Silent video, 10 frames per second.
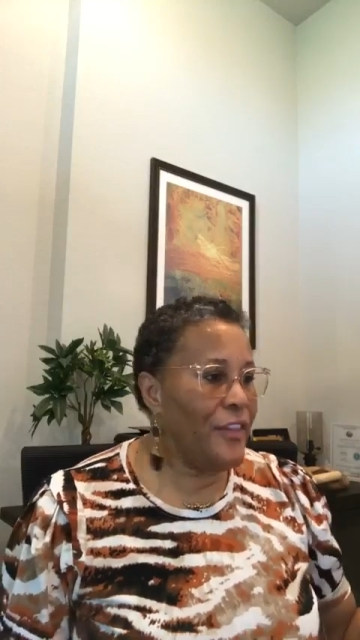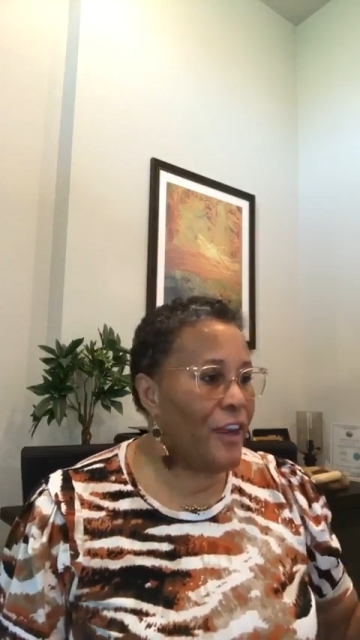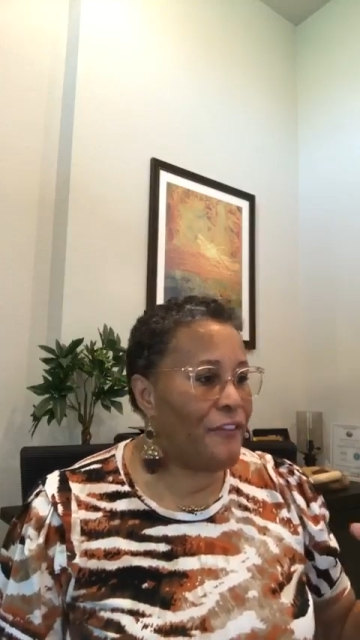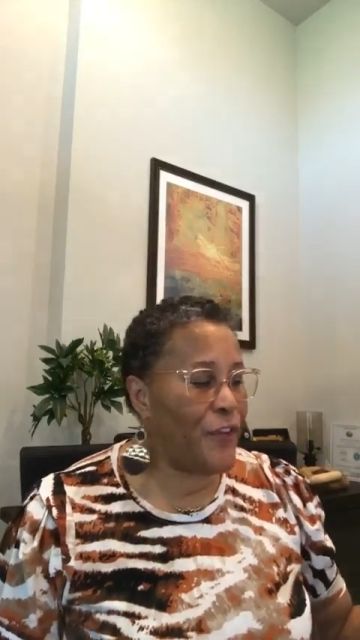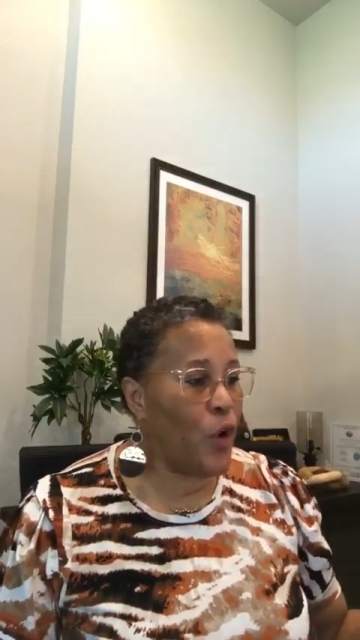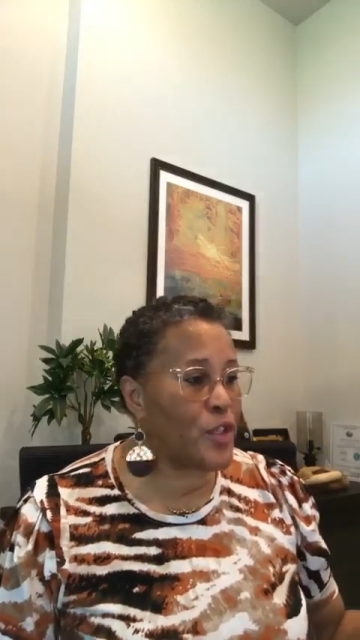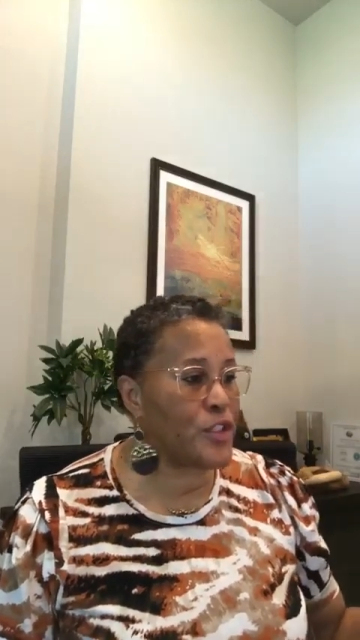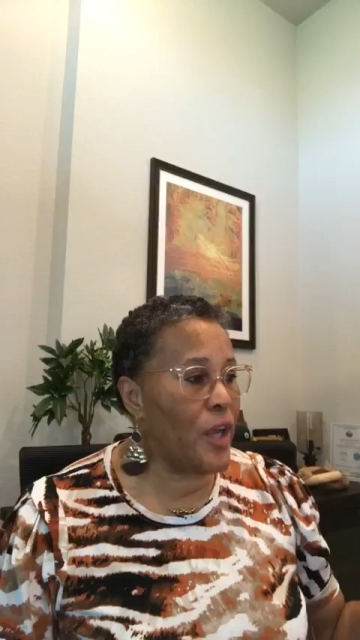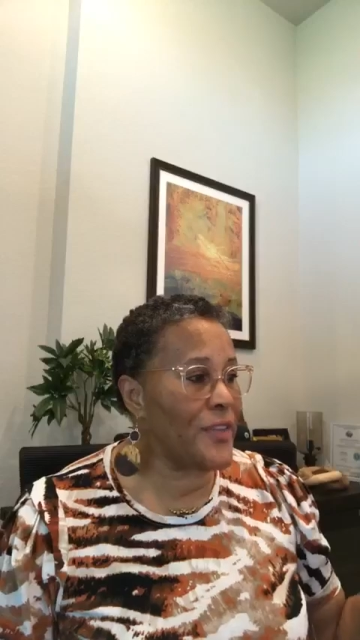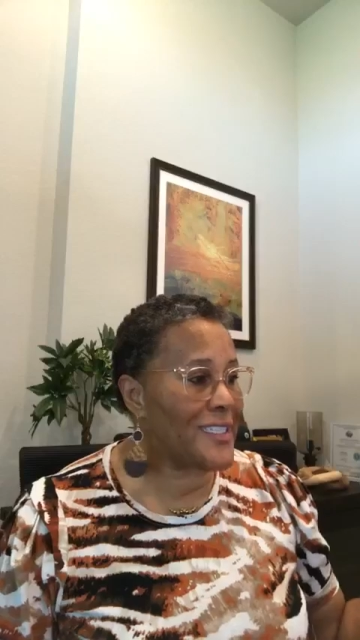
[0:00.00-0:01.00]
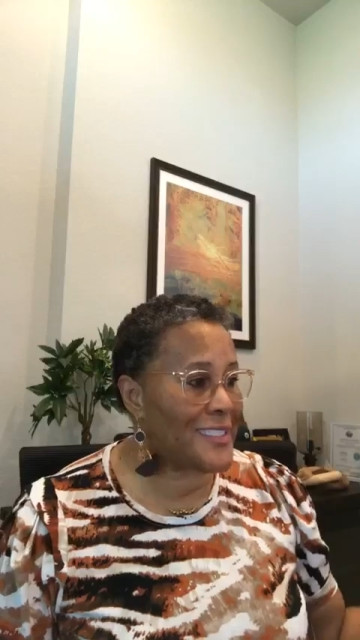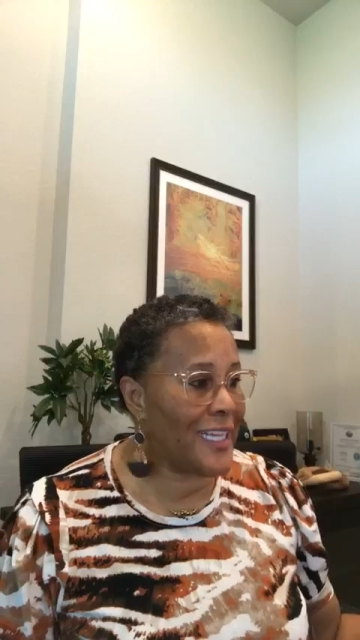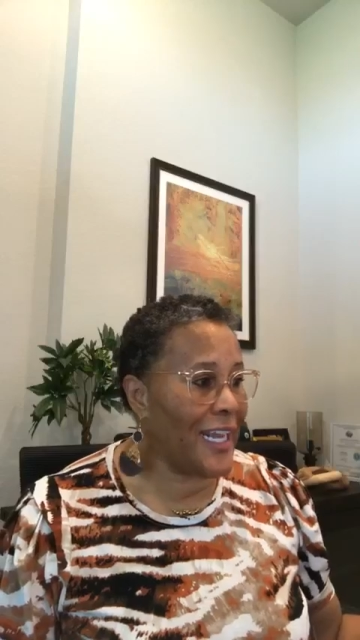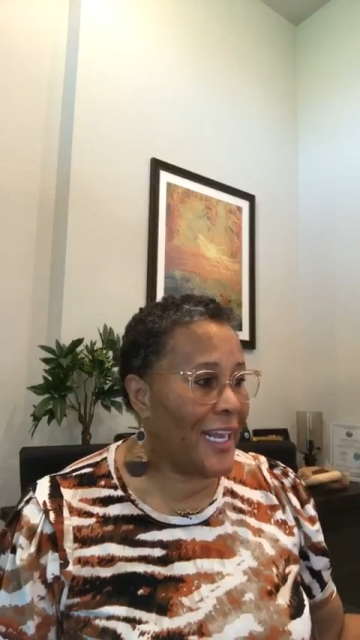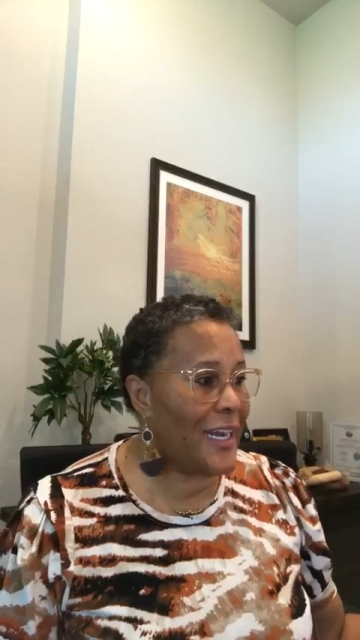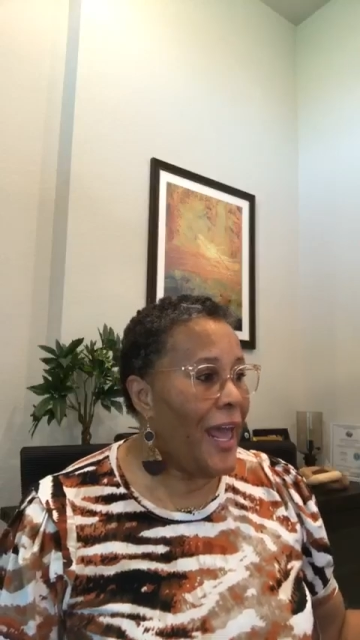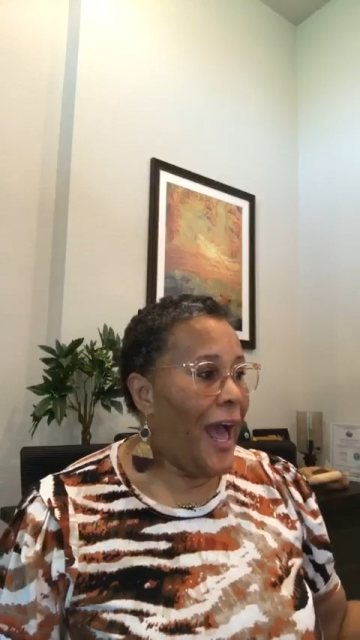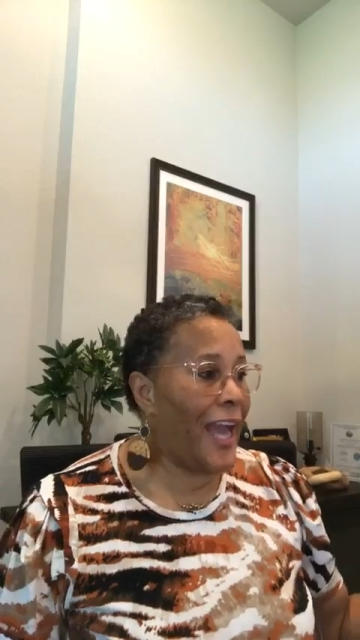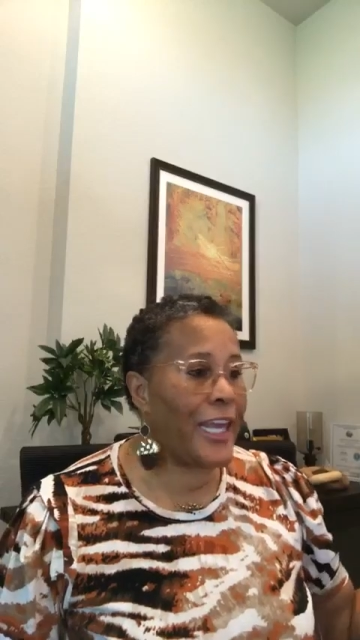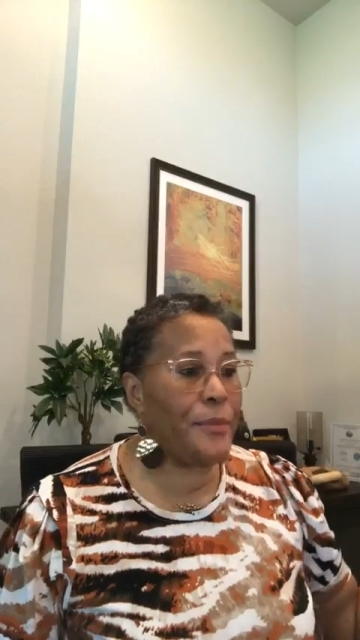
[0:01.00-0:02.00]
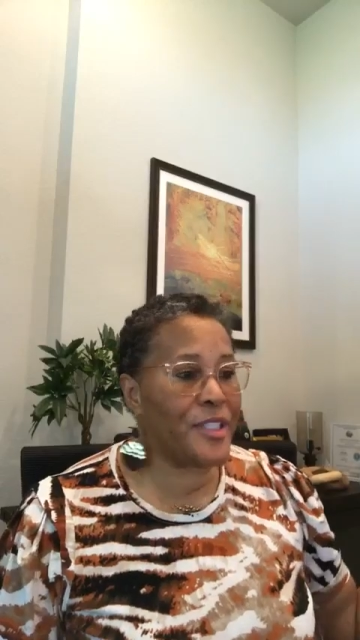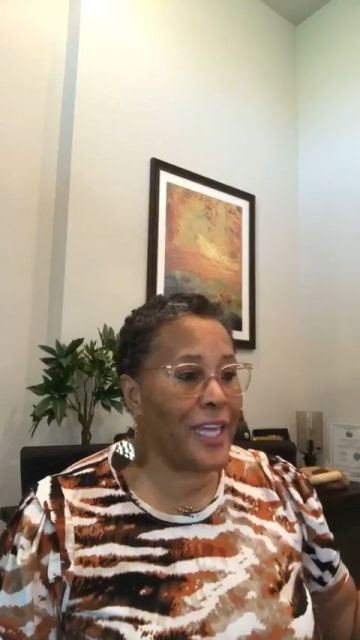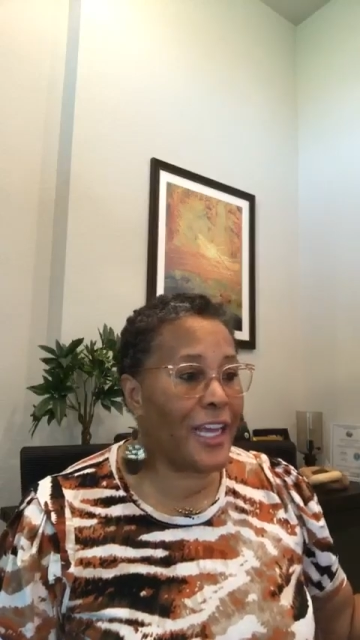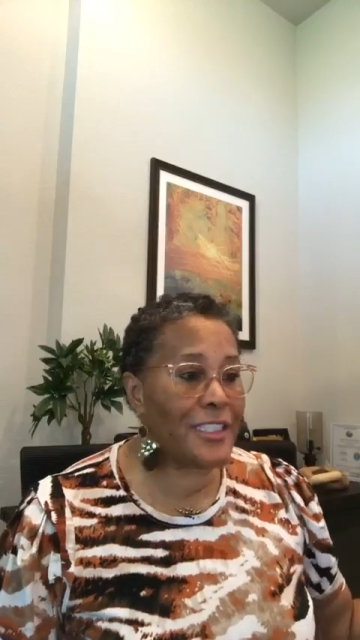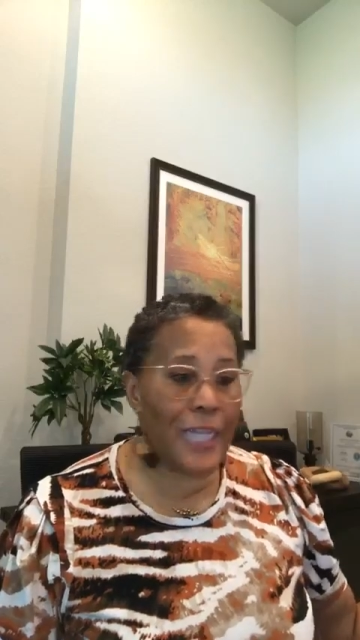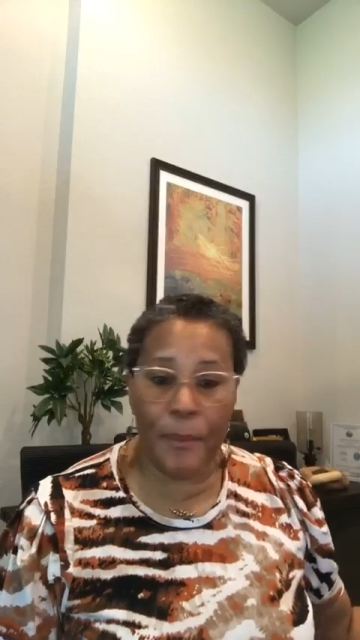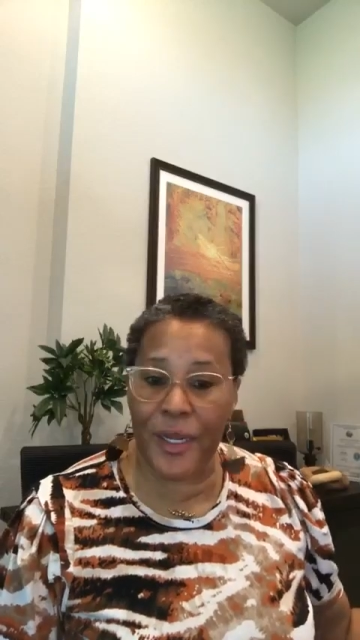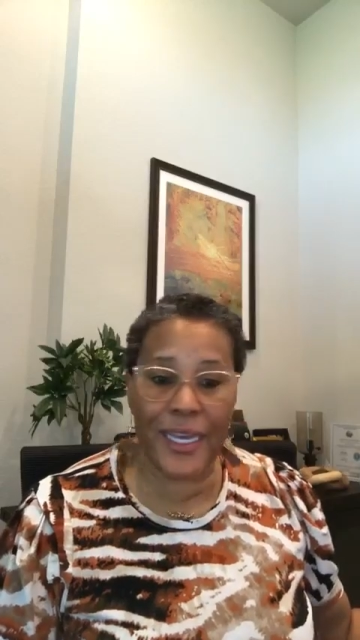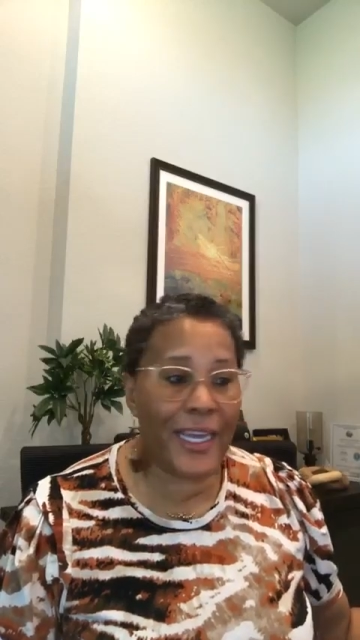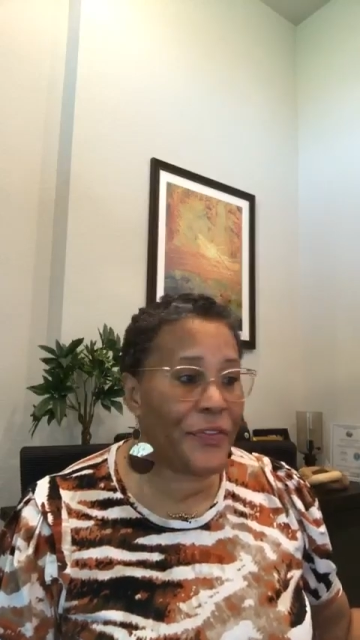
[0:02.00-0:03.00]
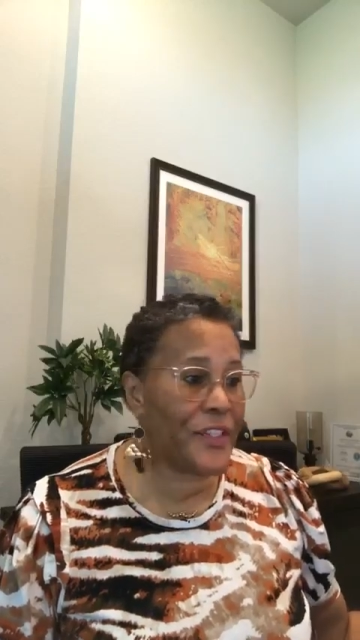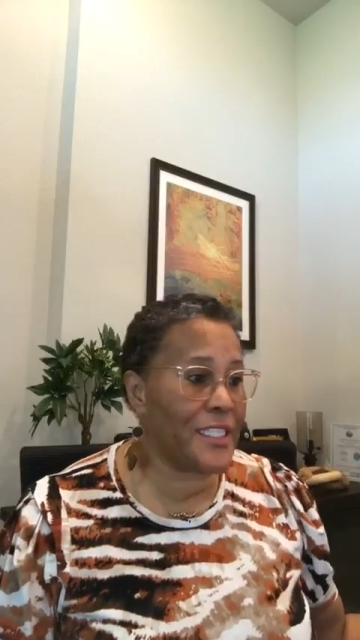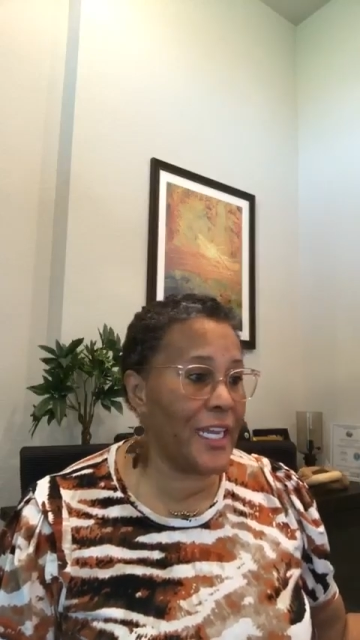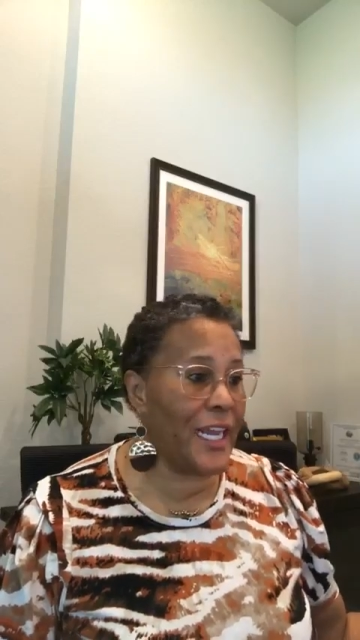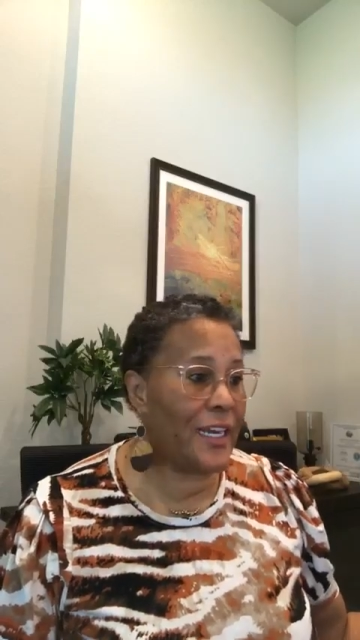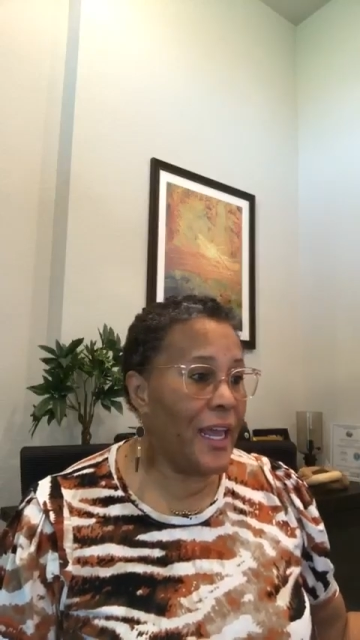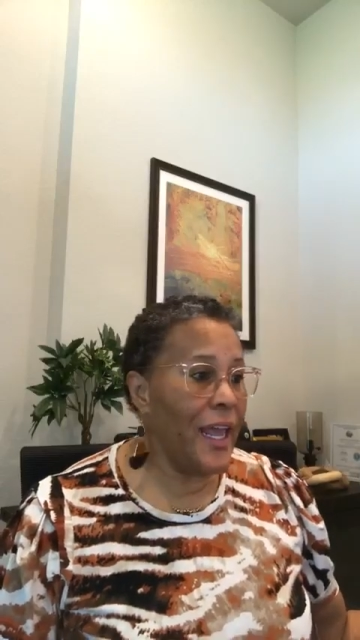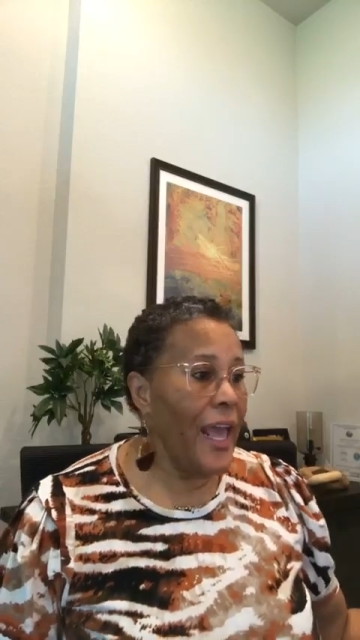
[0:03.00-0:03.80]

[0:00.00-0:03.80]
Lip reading: They're focused on the seen. I keep saying, stop looking at the seen